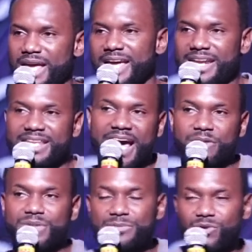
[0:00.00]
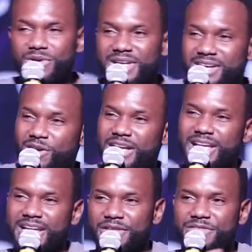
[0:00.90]
And a lot of people, a, eh,
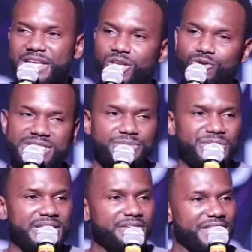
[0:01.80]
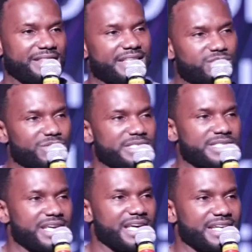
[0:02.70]
a eh, theologians, believe that this
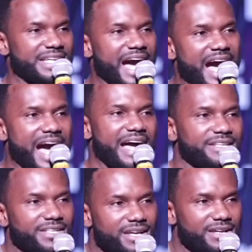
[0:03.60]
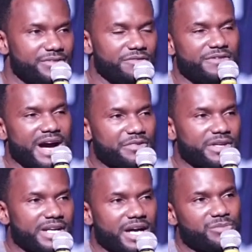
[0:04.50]
was God the Father
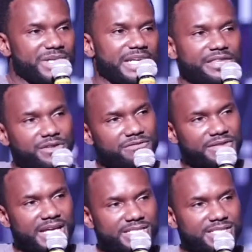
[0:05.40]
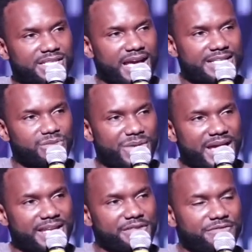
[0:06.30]
coming in the flesh as a
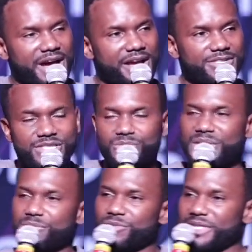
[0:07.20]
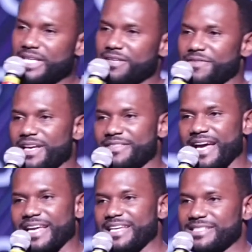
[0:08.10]
man in the fire. Some people believe
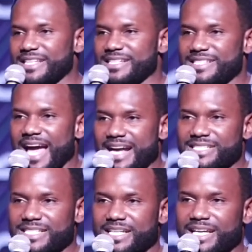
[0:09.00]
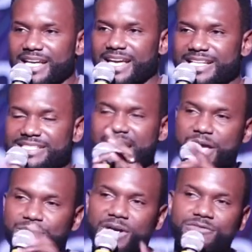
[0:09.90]
that it's, it's actually a, a
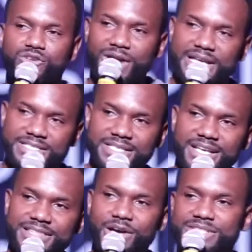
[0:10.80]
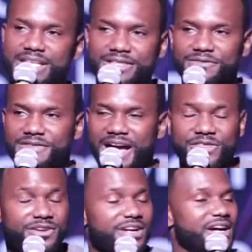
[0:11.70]
type of Christ that was in the
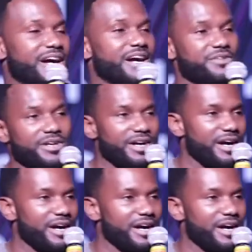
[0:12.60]
fire. Other,